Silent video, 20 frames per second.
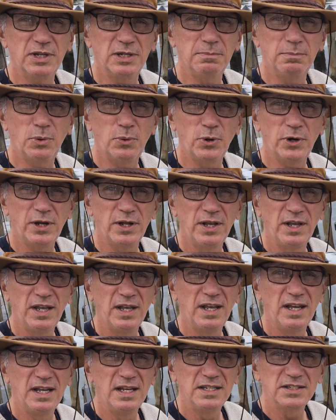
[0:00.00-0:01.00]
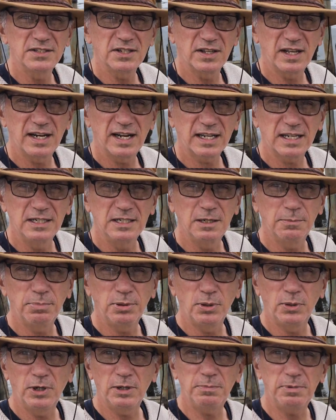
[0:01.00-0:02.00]
on board so that I can
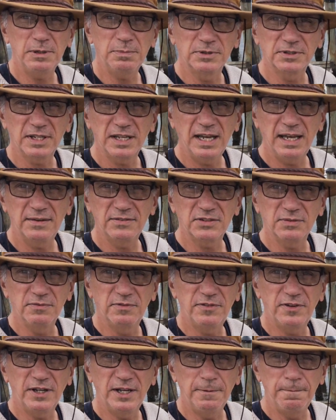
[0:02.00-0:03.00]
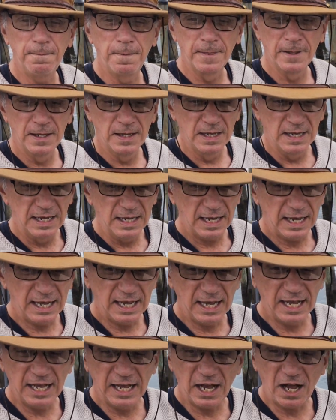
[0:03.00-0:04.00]
deploy people to have some fun.
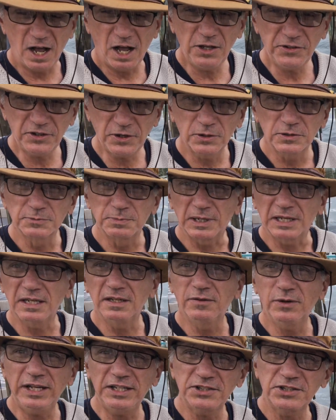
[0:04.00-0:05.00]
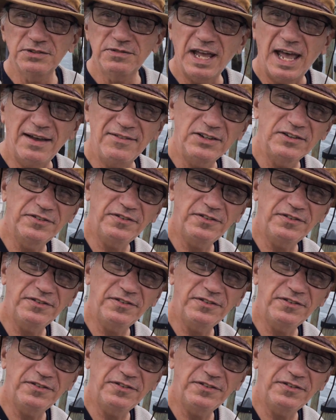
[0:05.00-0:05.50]
Also, speaking of which, having